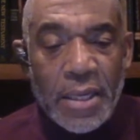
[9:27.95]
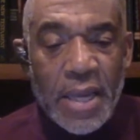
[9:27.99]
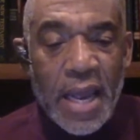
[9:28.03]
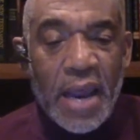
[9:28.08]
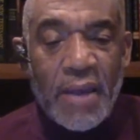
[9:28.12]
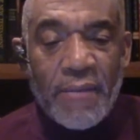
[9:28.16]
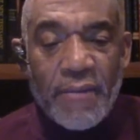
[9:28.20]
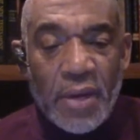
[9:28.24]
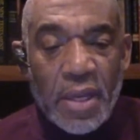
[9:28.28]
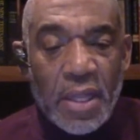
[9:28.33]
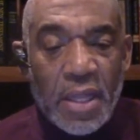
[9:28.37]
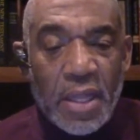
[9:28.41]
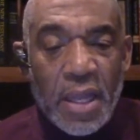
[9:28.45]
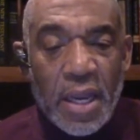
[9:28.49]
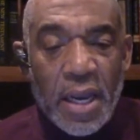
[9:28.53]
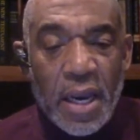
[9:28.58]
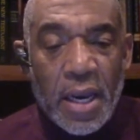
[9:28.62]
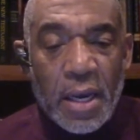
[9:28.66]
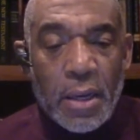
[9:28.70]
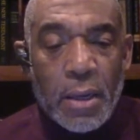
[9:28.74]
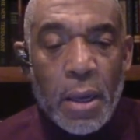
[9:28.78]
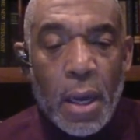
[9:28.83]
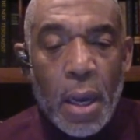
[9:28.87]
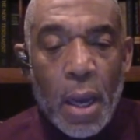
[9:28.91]
David
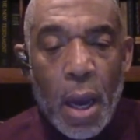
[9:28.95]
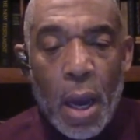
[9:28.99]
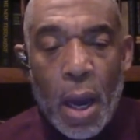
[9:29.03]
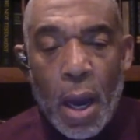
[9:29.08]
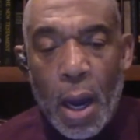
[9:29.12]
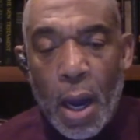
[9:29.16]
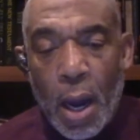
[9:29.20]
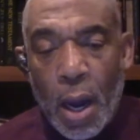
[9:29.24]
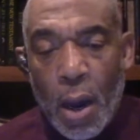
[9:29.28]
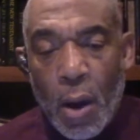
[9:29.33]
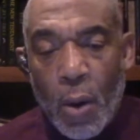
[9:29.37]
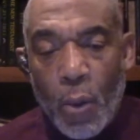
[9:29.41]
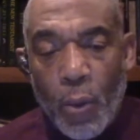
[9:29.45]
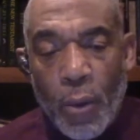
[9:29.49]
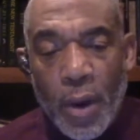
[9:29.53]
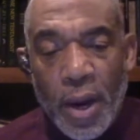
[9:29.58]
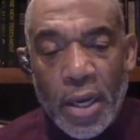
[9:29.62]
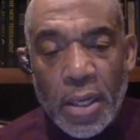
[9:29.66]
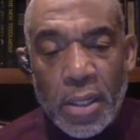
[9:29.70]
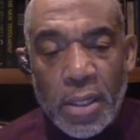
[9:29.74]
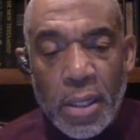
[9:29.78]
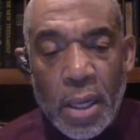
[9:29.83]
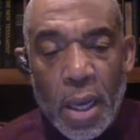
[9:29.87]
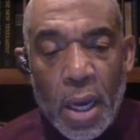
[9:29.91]
then
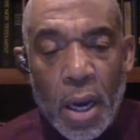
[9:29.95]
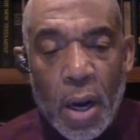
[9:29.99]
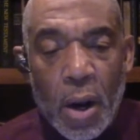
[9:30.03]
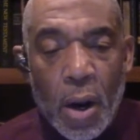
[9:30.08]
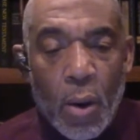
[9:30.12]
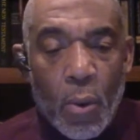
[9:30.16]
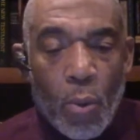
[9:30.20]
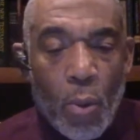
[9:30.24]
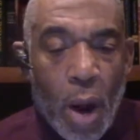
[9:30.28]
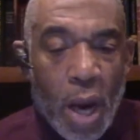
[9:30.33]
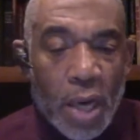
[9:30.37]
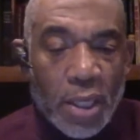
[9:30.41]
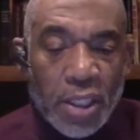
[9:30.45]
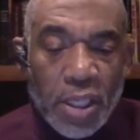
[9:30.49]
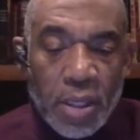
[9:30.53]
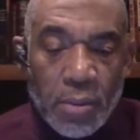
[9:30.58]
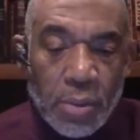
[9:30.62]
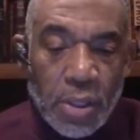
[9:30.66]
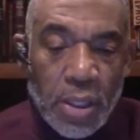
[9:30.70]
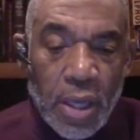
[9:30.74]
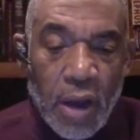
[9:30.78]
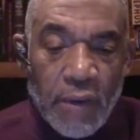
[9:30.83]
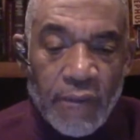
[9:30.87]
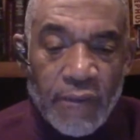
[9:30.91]
washed
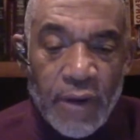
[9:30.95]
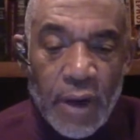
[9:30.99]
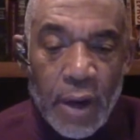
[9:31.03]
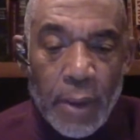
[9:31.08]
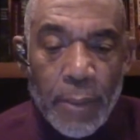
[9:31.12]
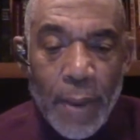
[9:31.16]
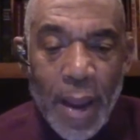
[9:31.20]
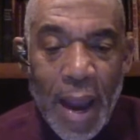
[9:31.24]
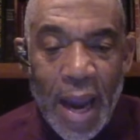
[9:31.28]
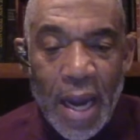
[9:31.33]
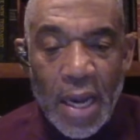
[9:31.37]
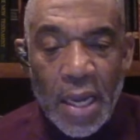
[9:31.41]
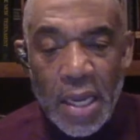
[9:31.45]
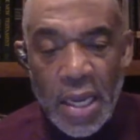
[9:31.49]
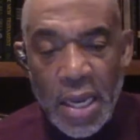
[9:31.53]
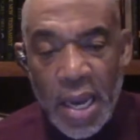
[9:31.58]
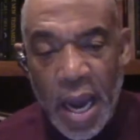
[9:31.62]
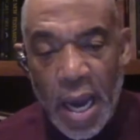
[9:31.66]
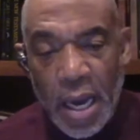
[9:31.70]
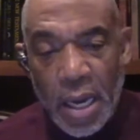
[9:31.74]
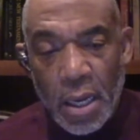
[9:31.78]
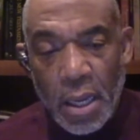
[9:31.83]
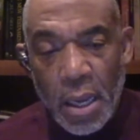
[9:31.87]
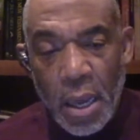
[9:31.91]
himself up, and he
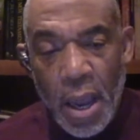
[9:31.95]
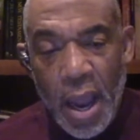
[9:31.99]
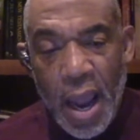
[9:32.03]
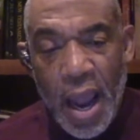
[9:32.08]
ate.